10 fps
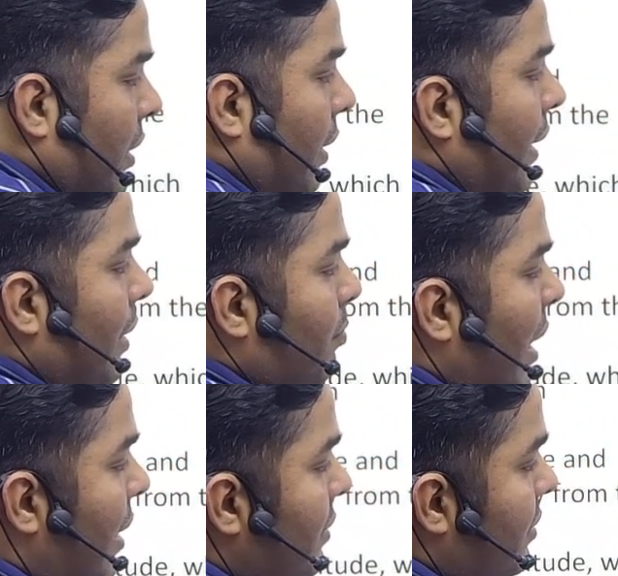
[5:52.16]
air
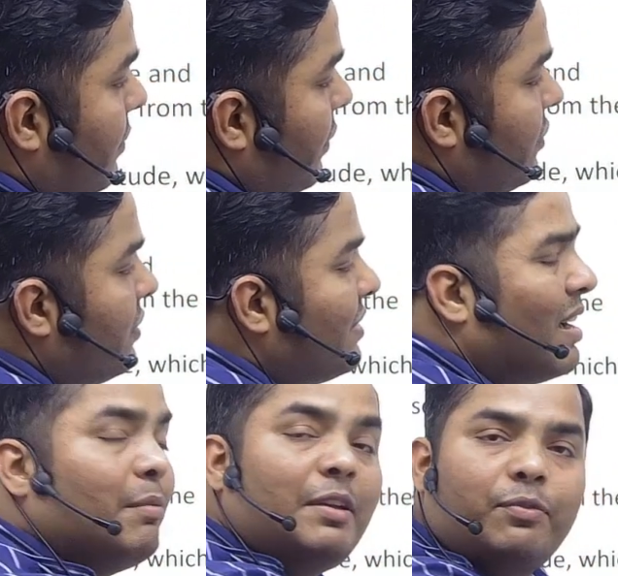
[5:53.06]
mass which is
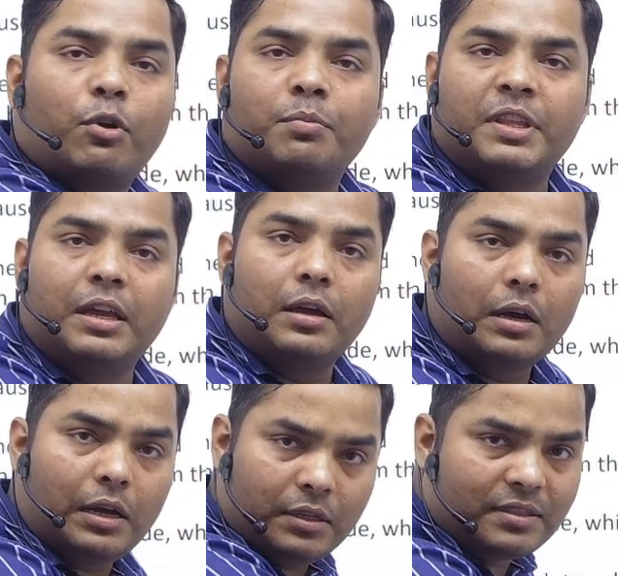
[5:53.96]
coming from the
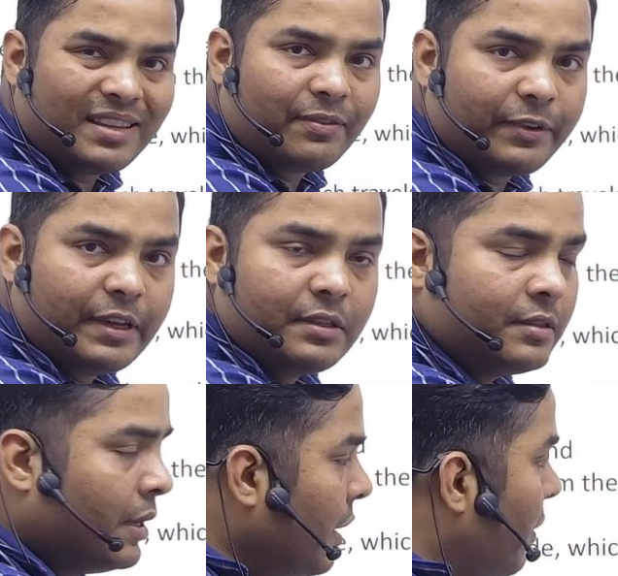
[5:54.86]
earth surface
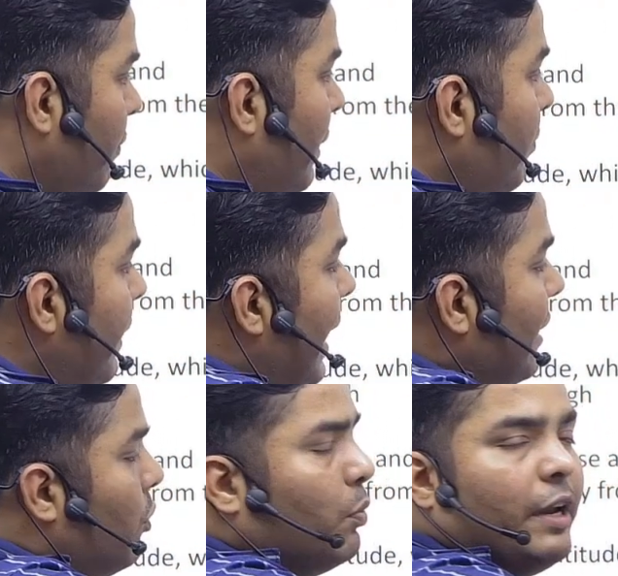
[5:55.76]
will be
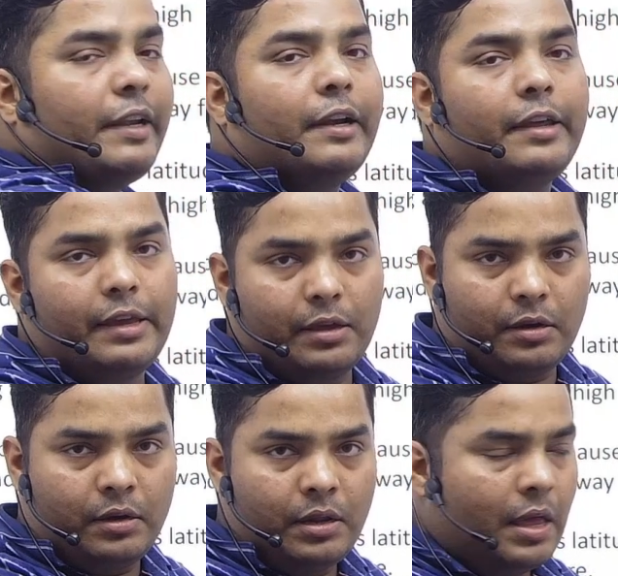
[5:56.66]
accumulated here,
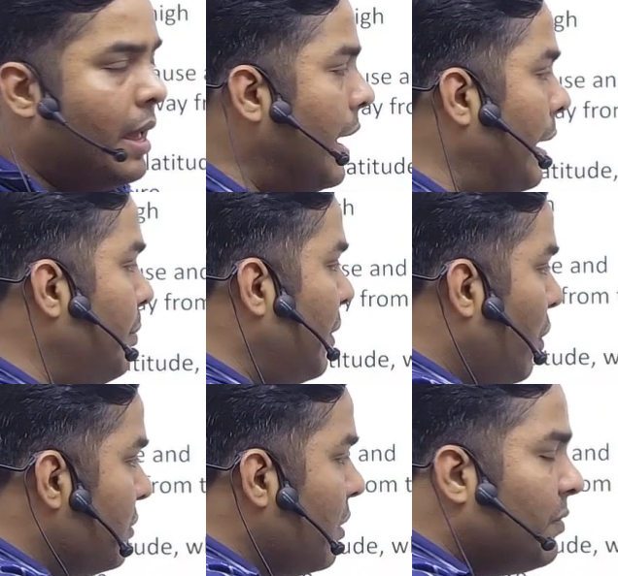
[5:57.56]
and because
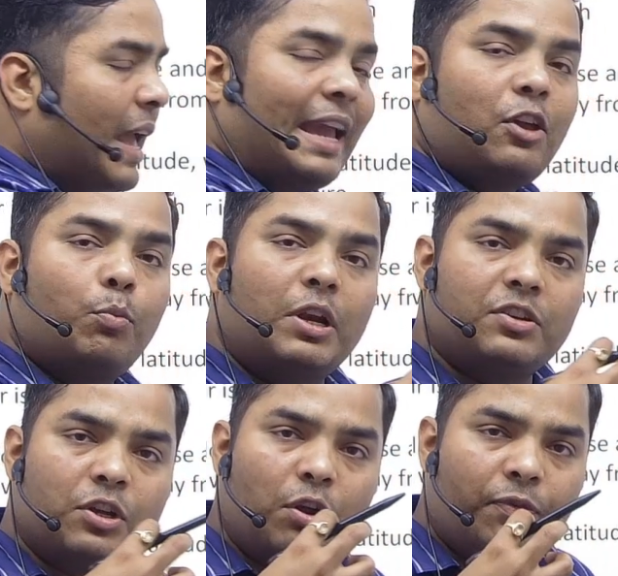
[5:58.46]
of the
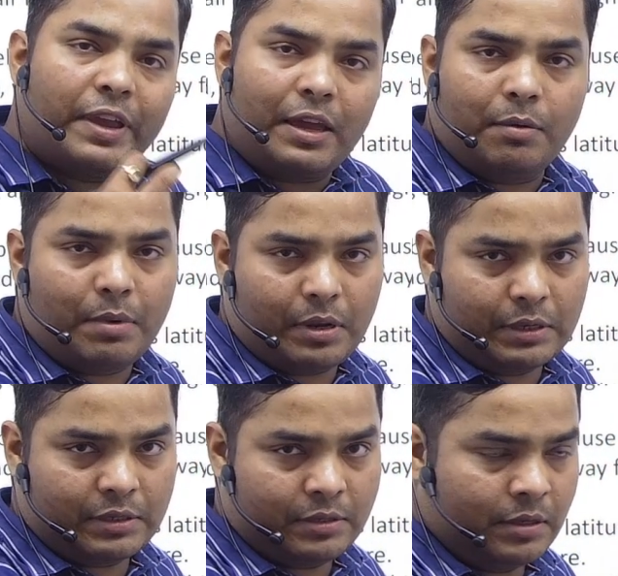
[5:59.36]
accumulation of air
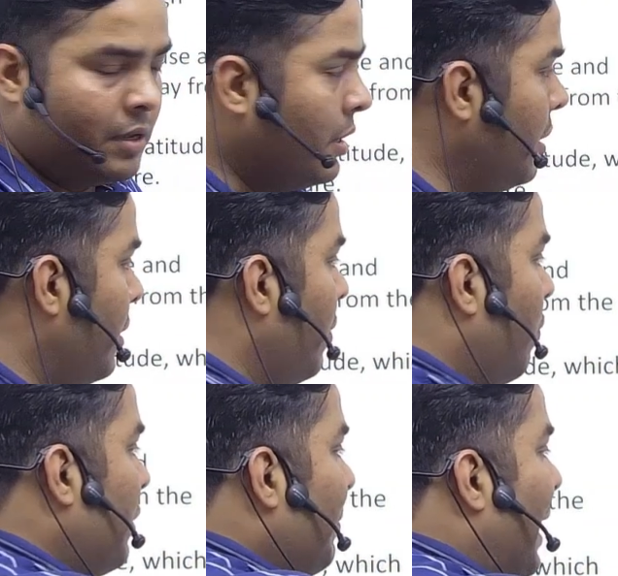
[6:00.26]
mass, what
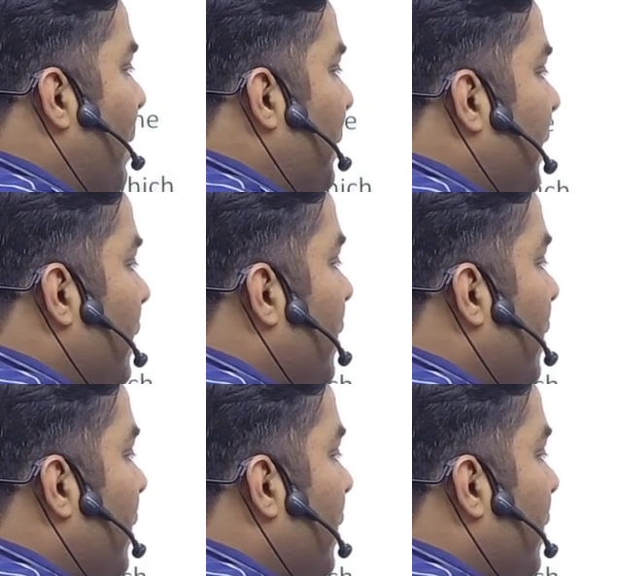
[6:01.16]
will happen?